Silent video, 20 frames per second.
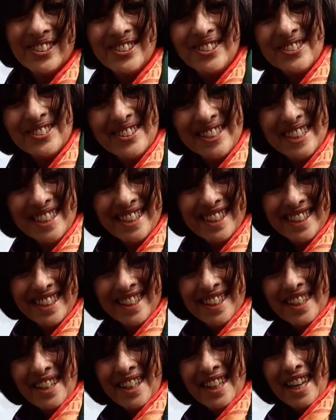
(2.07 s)
doing?
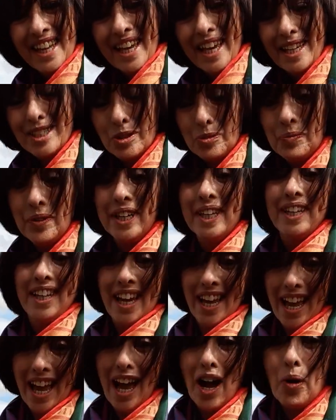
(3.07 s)
Has
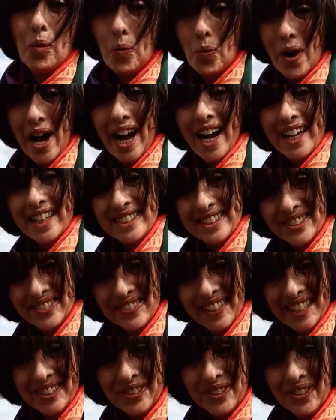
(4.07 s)
been a
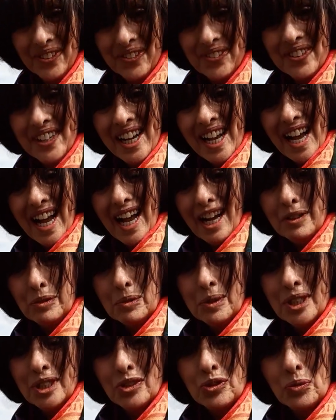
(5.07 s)
while, I know. I
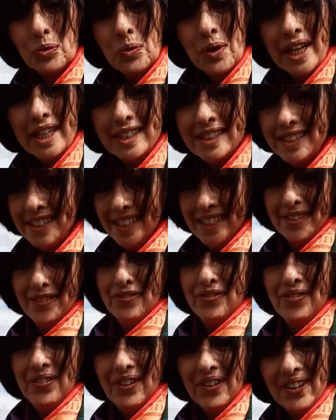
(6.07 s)
was waiting
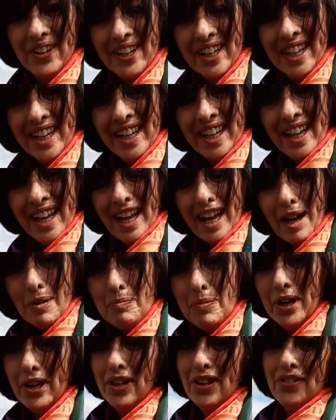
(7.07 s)
for a
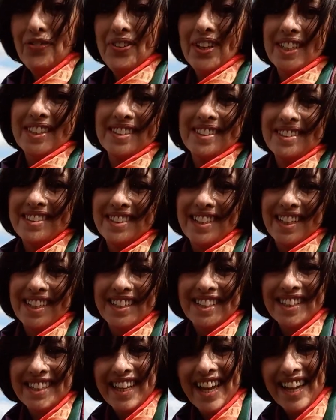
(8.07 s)
perfect
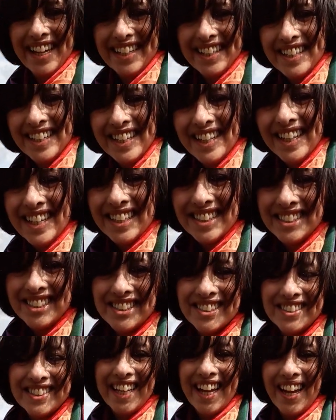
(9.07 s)
sunny day
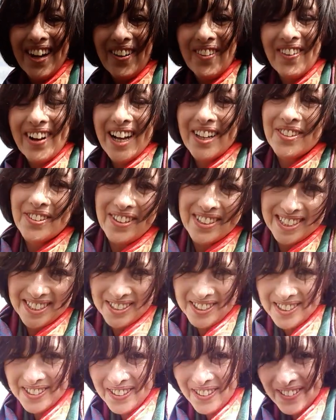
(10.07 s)
to tell another
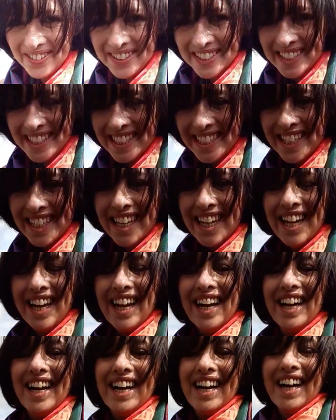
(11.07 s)
story.
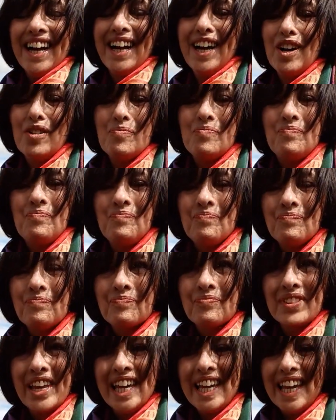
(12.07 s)
Um,
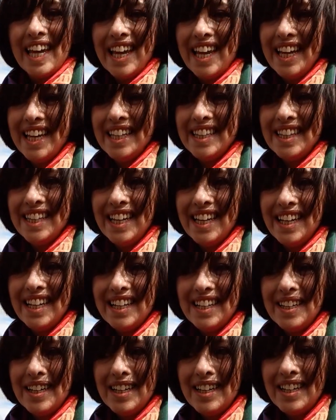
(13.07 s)
and
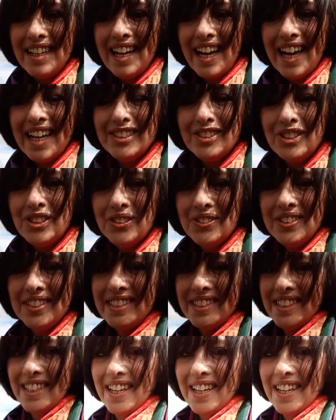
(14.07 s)
I choose